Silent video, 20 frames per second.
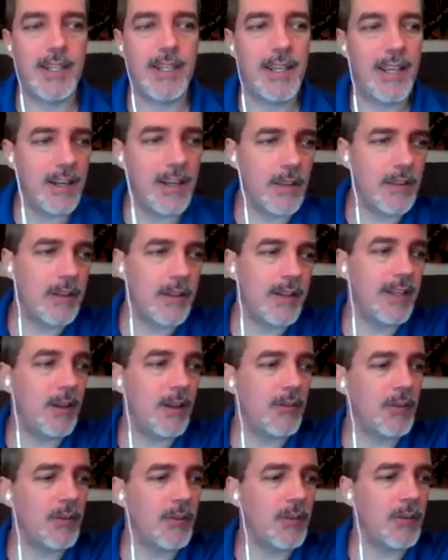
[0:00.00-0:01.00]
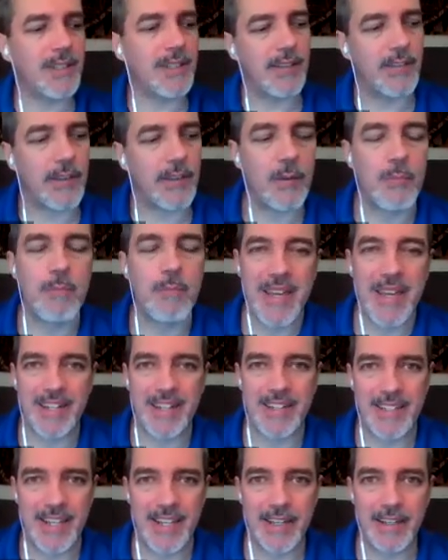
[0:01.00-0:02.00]
It also contains other
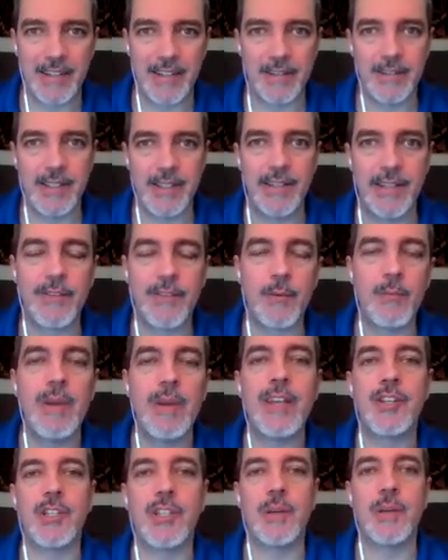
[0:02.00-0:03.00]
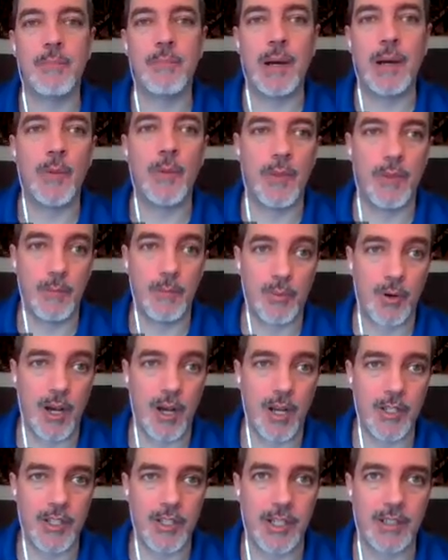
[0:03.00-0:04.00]
metadata, information about the
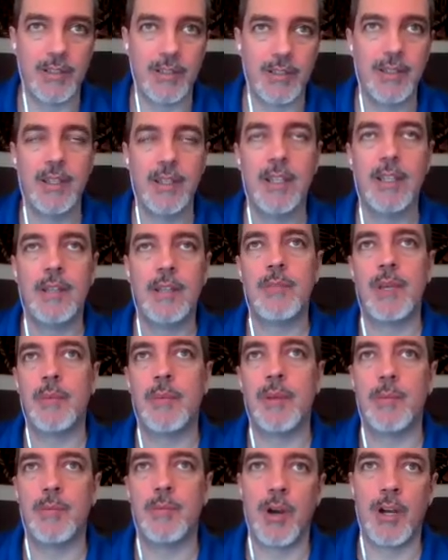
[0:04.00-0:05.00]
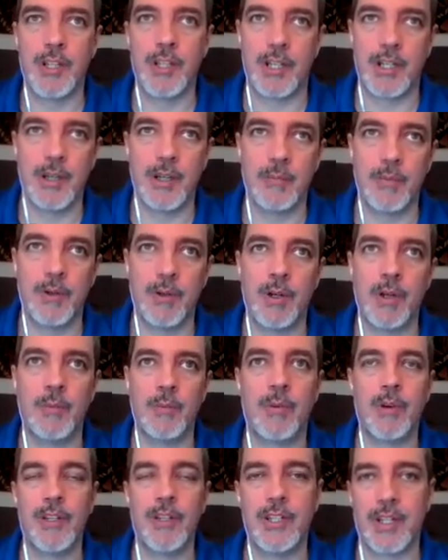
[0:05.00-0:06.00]
project, maybe project
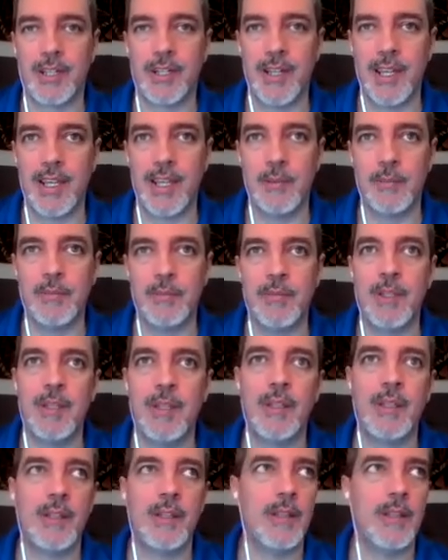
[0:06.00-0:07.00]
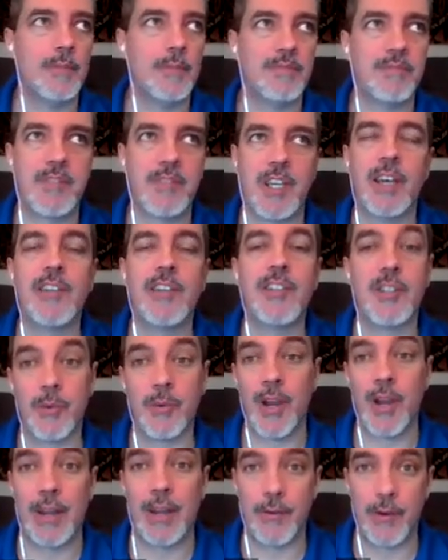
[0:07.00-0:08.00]
number, project name,
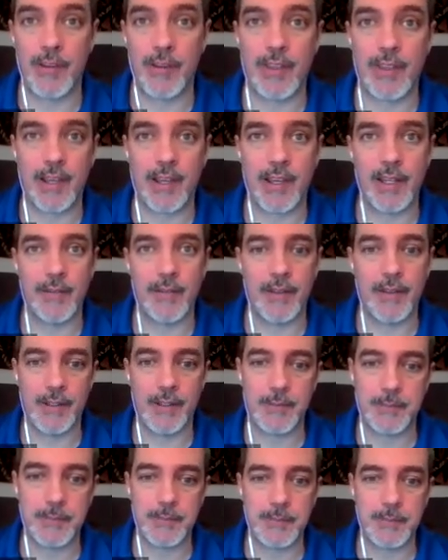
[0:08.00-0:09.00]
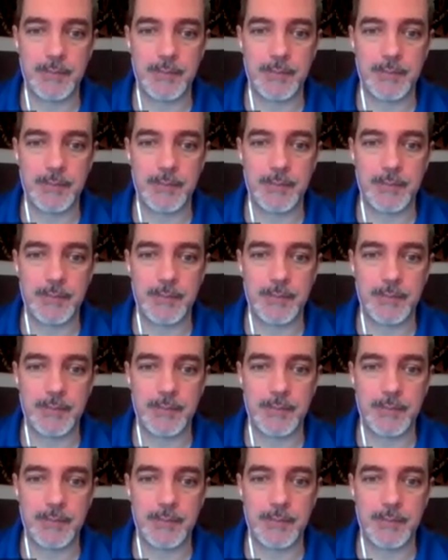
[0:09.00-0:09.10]
customer address, that kind of thing.